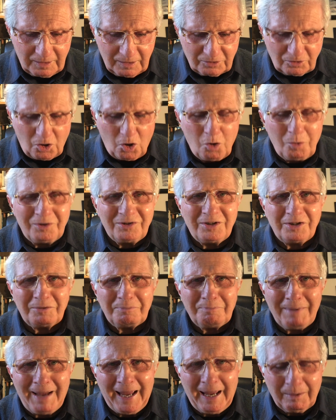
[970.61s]
So who is
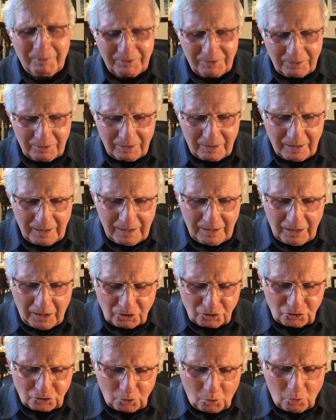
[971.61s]
this man with
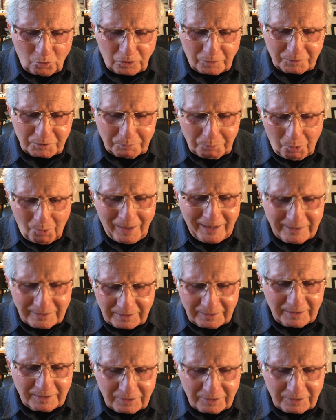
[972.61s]
a sword that was pointed